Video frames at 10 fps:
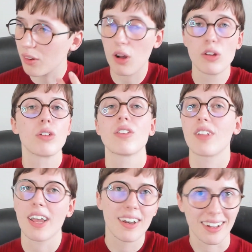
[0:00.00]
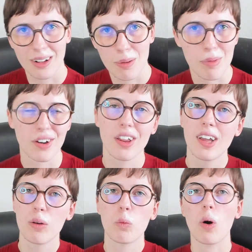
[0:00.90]
understanding them and
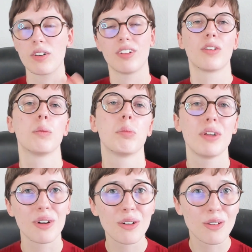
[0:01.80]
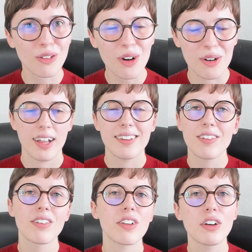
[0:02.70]
wanting to be understood.
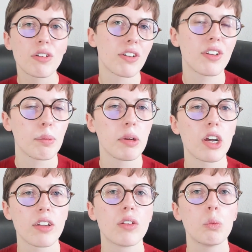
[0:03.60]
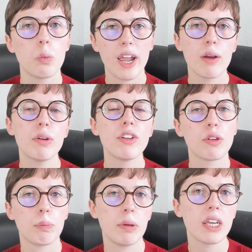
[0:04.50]
This is interesting because the way we
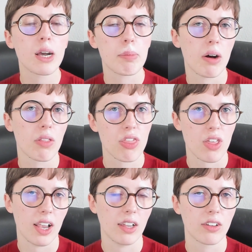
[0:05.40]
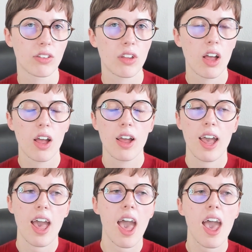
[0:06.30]
speak about things
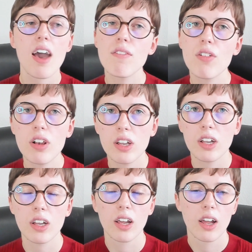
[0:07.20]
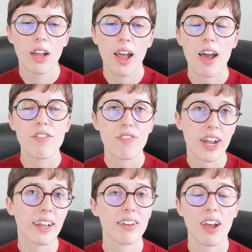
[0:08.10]
heavily
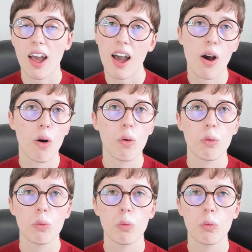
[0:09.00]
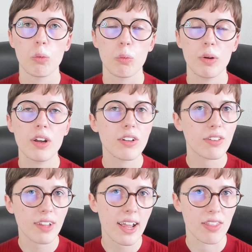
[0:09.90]
affect how we
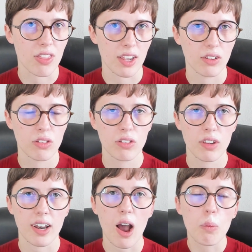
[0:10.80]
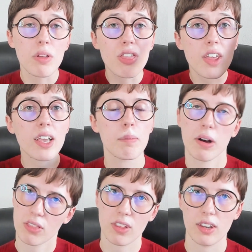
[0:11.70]
understand things, how we think
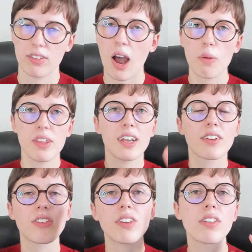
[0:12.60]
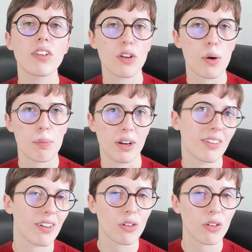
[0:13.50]
about things, how they exist in our brains as